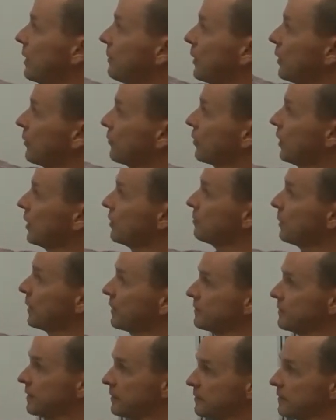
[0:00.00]
both sides by
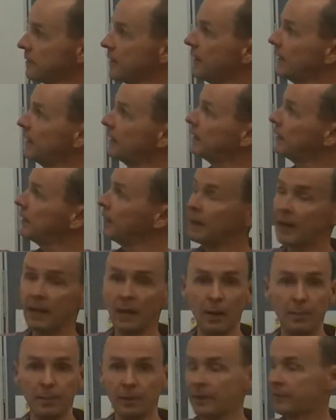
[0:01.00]
16, and
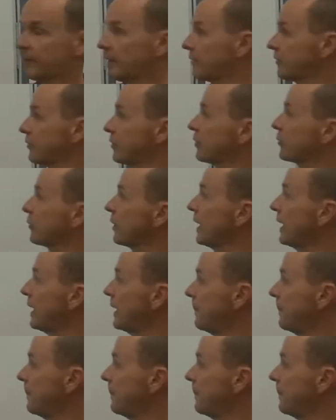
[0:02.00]
I believe that's 3.